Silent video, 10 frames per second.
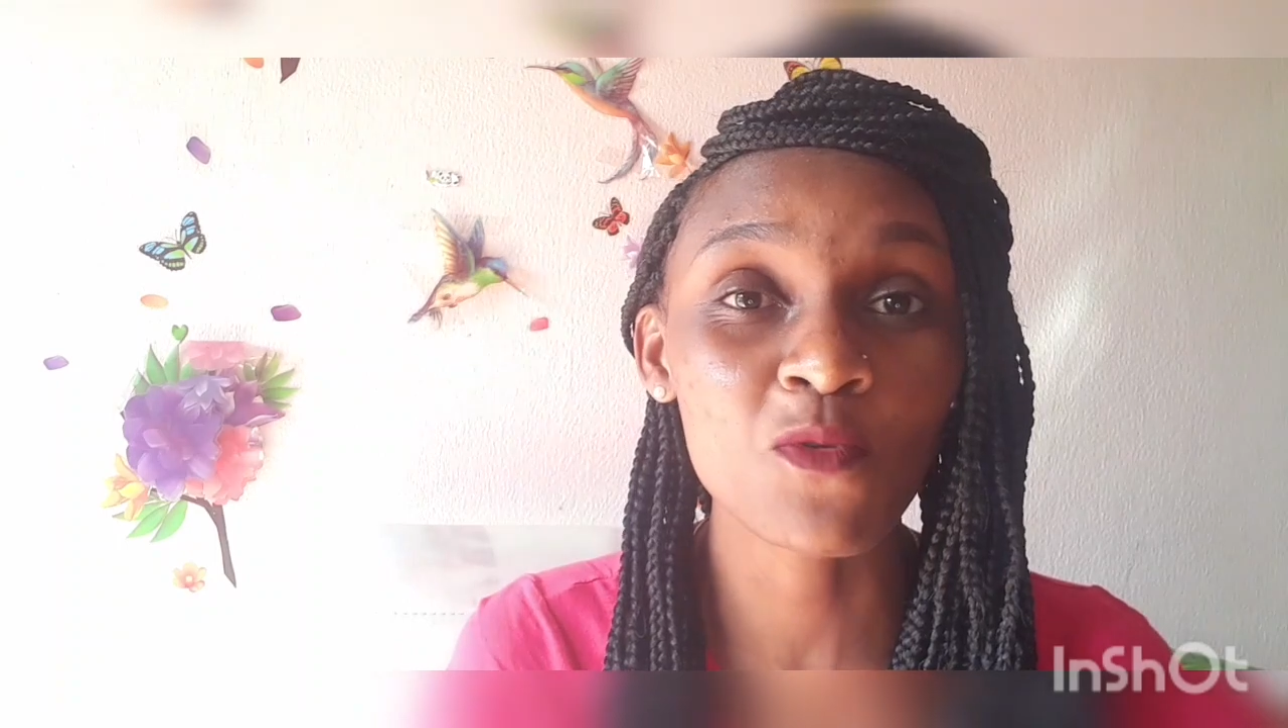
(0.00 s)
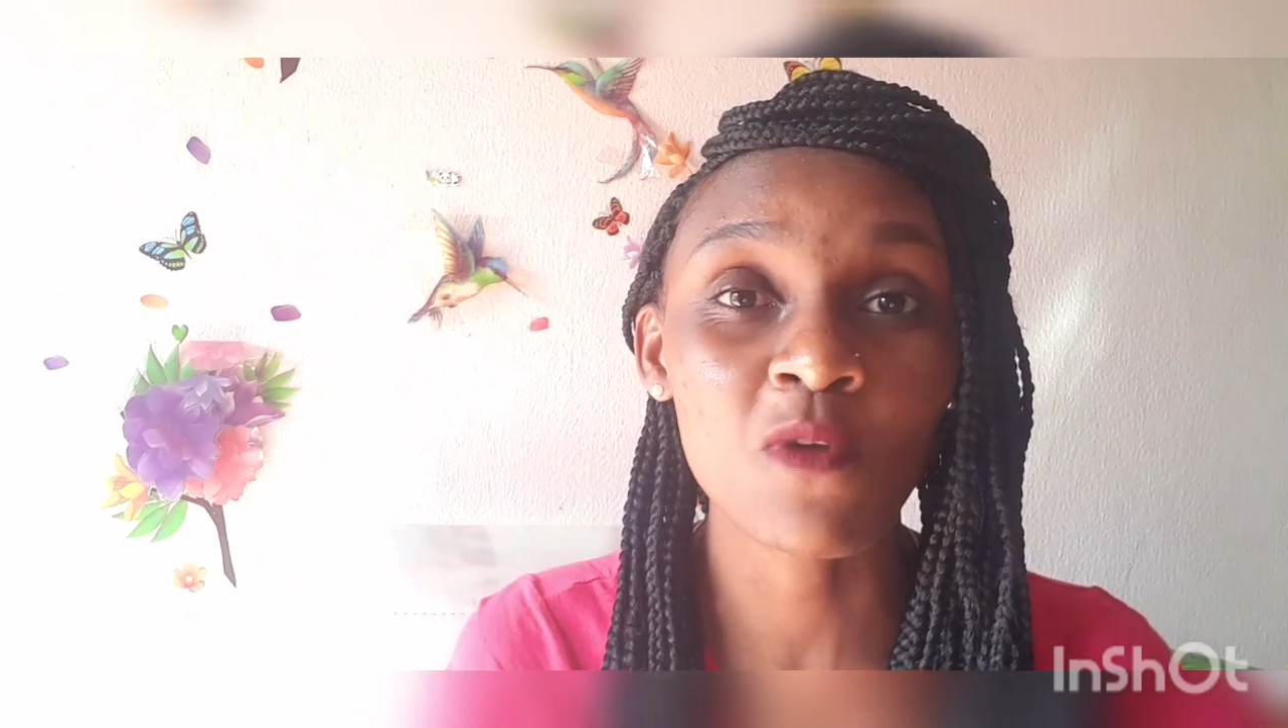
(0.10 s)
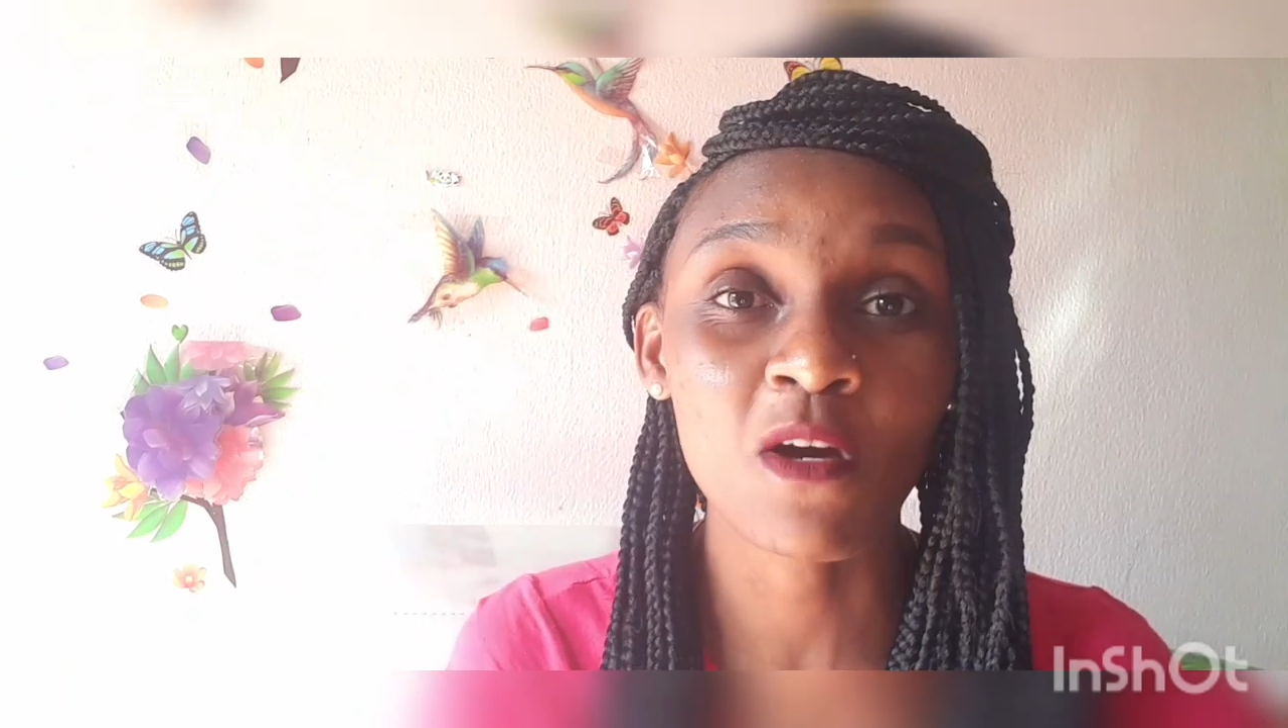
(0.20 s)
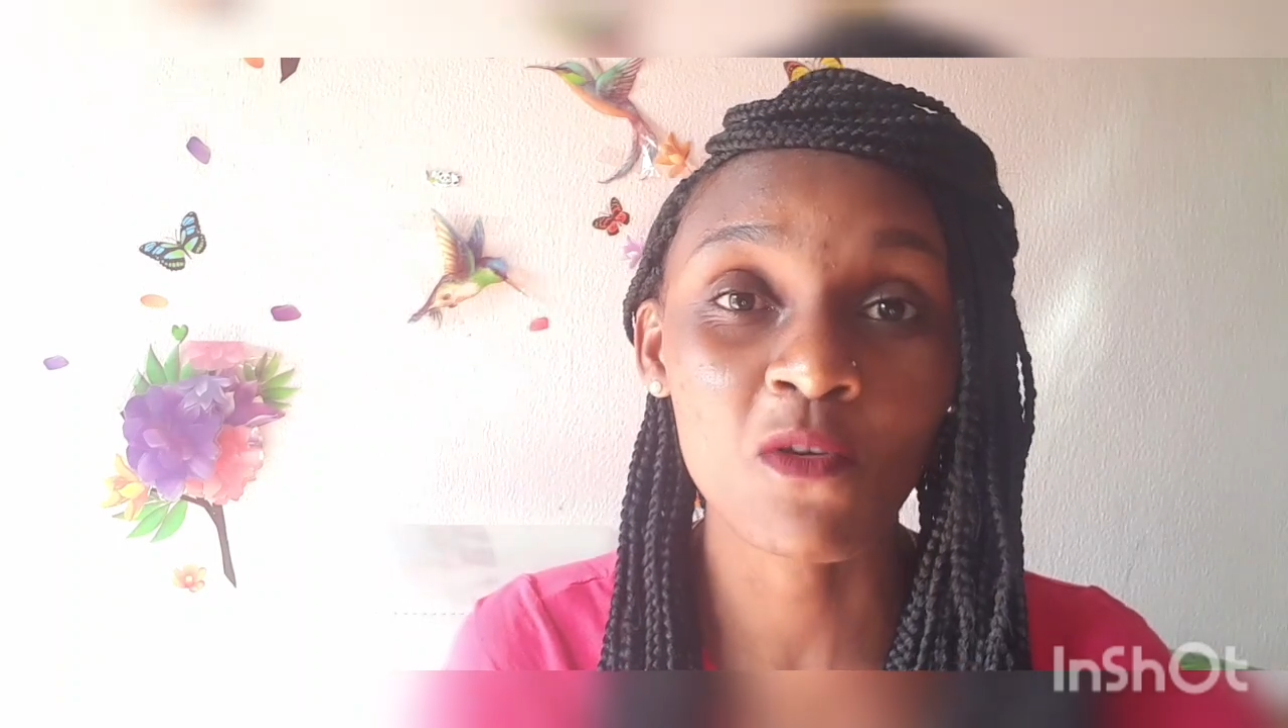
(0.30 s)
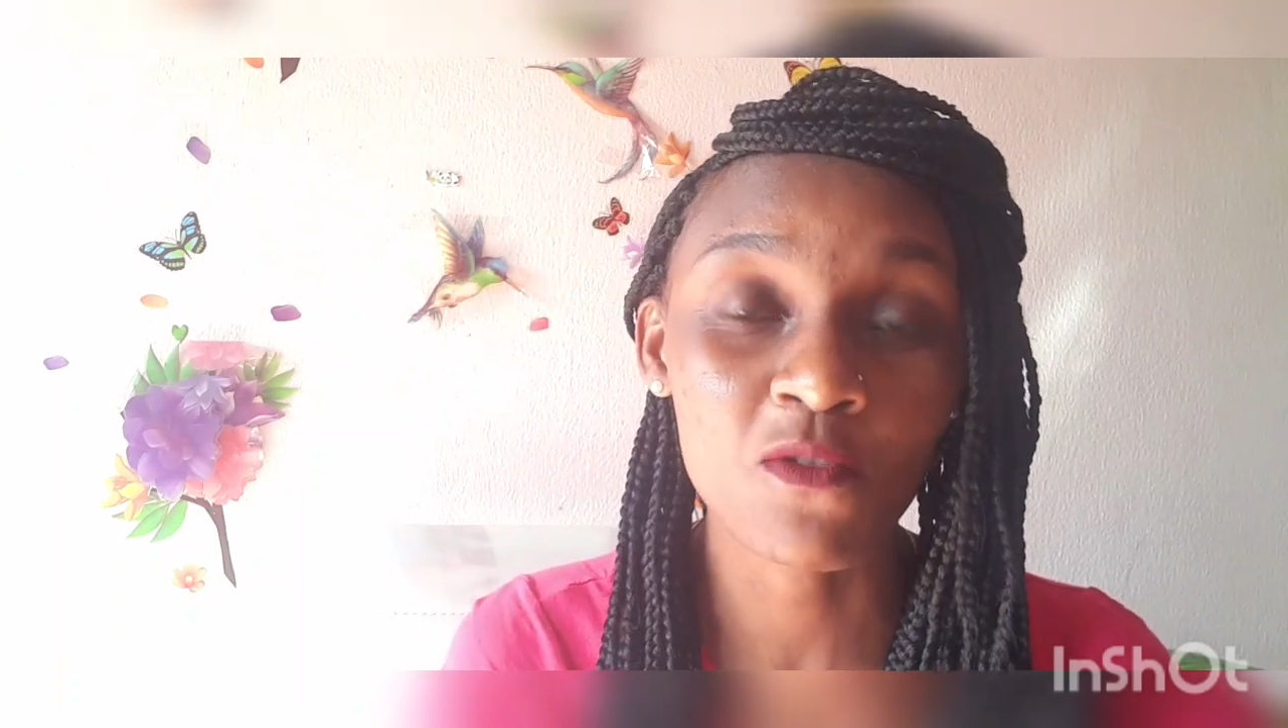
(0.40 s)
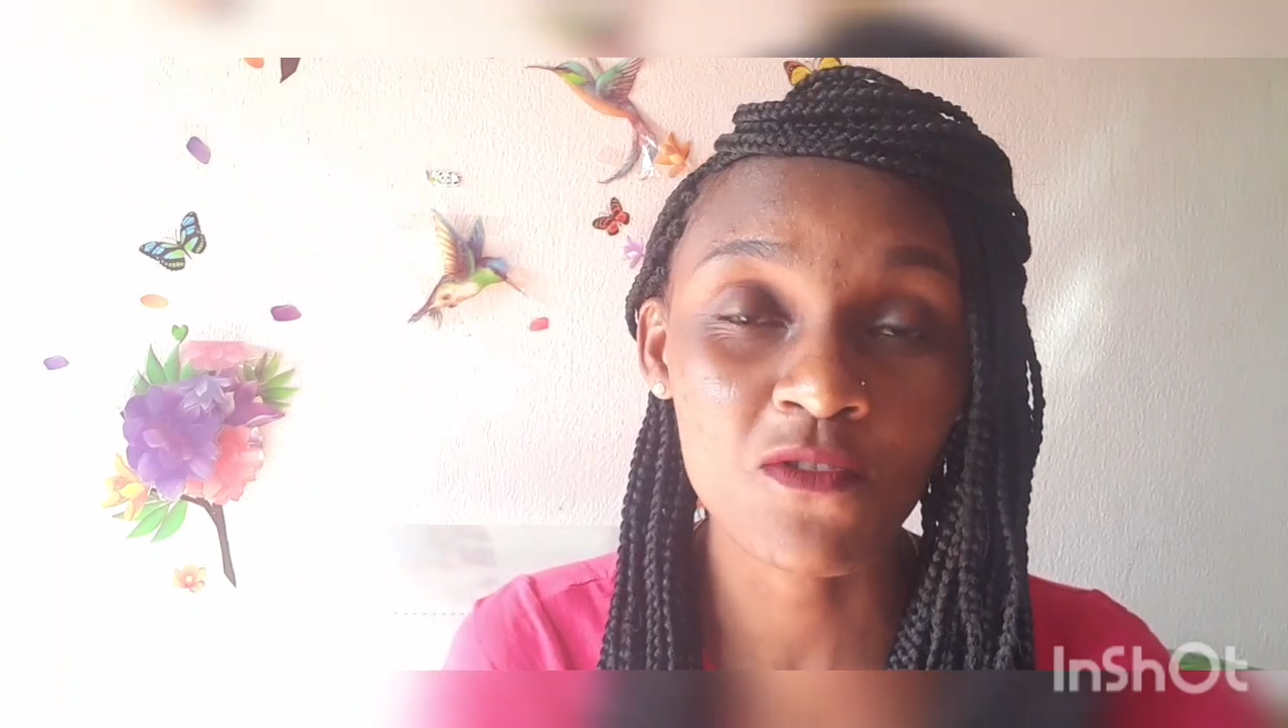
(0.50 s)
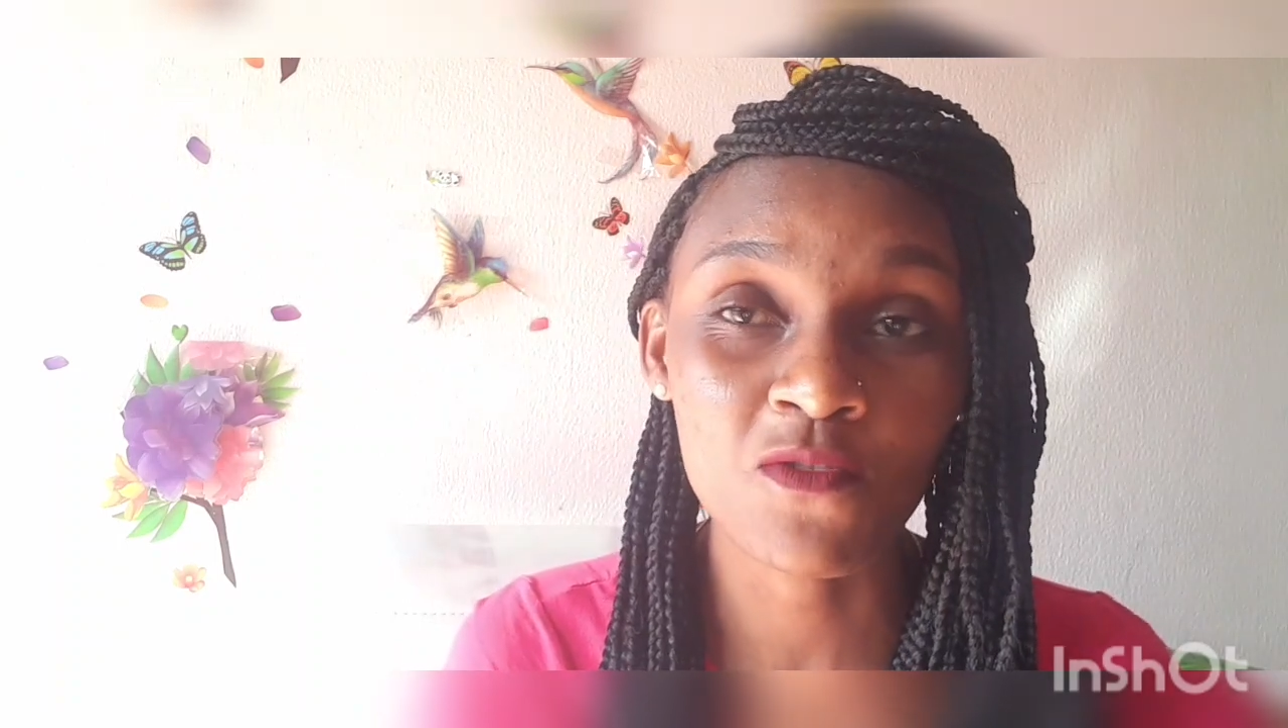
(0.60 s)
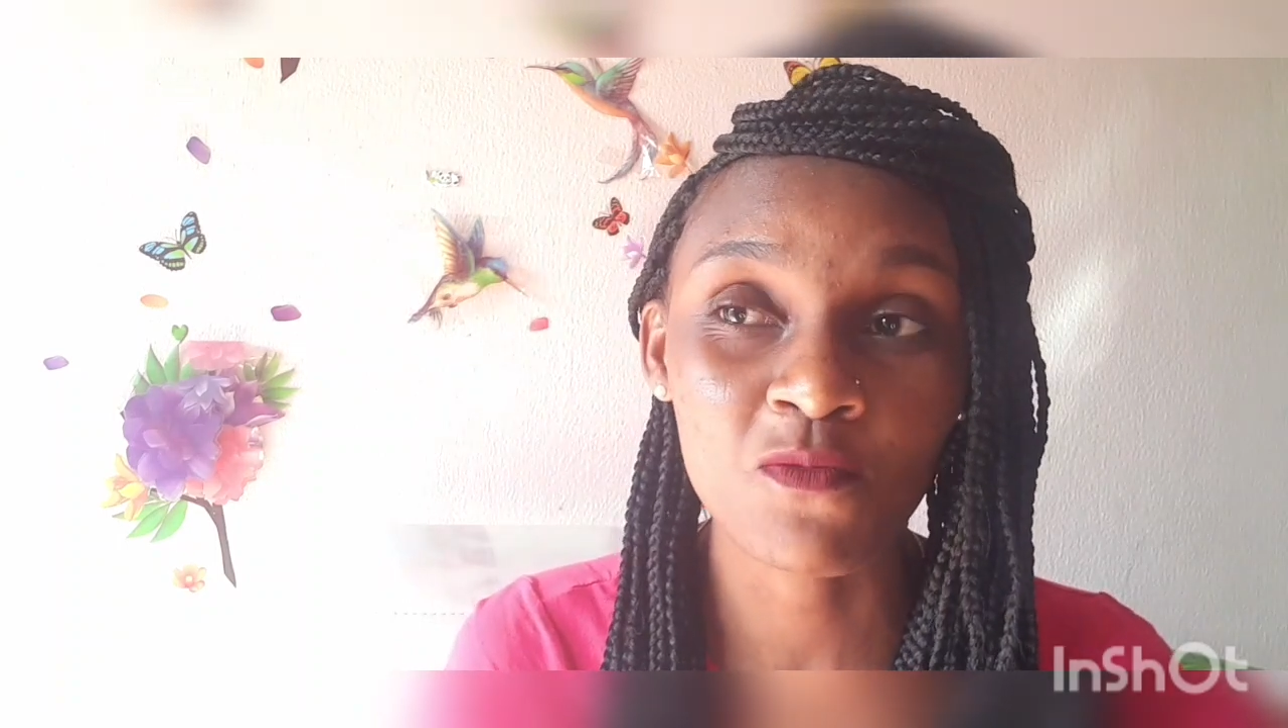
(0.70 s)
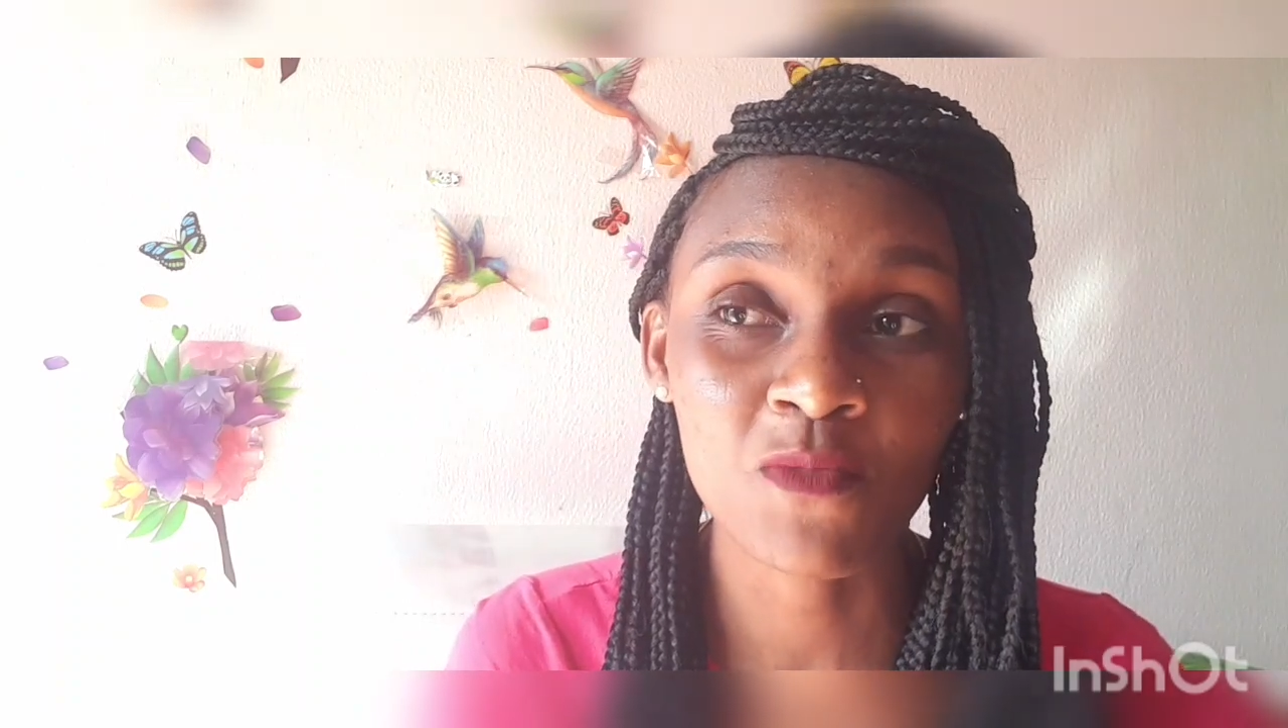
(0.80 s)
are close to me,